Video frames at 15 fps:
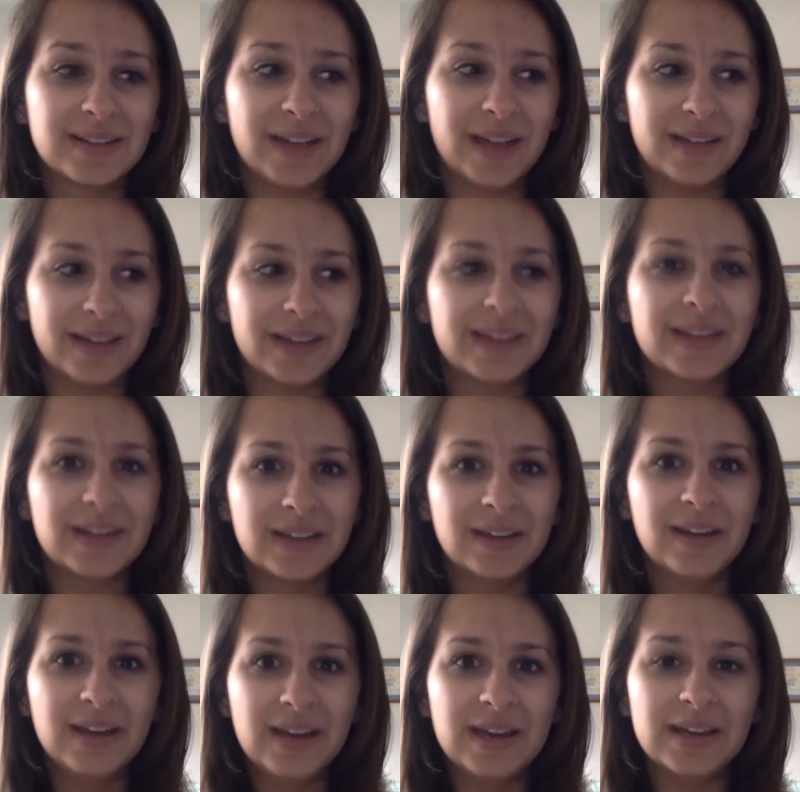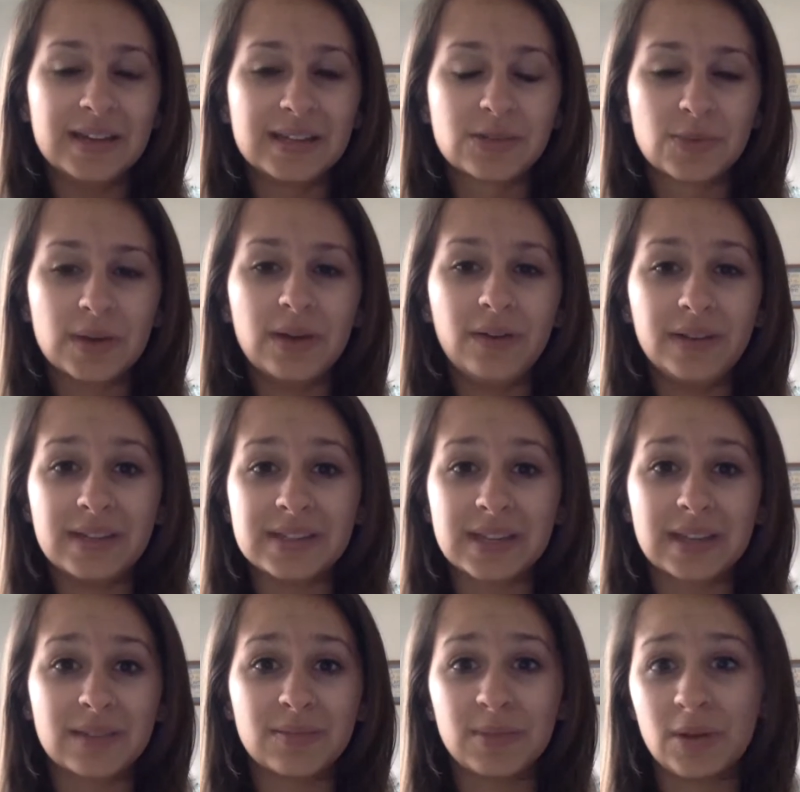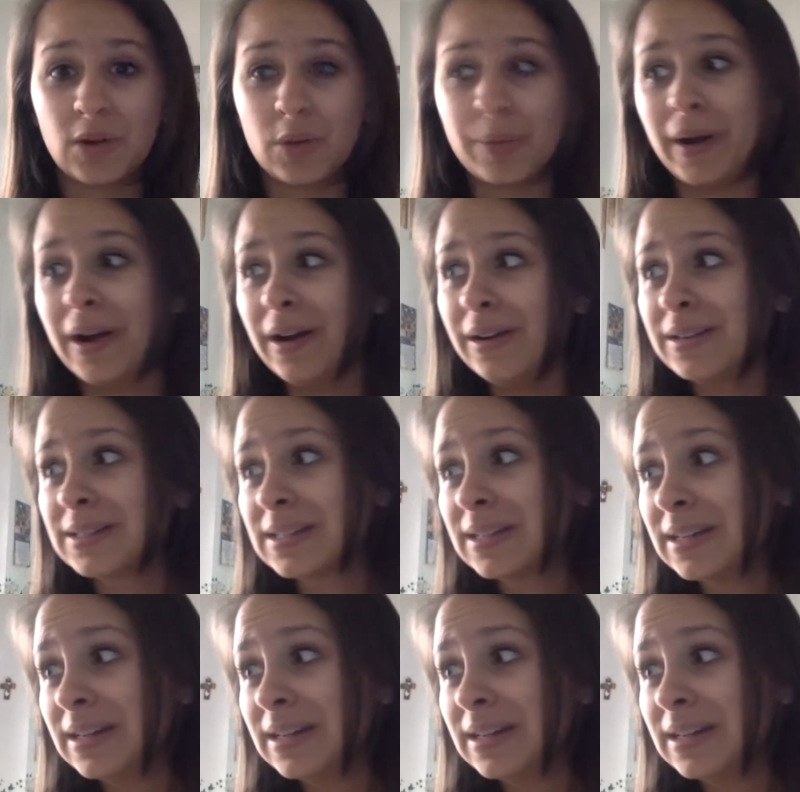I like that he is real, and he's like, we grow apart.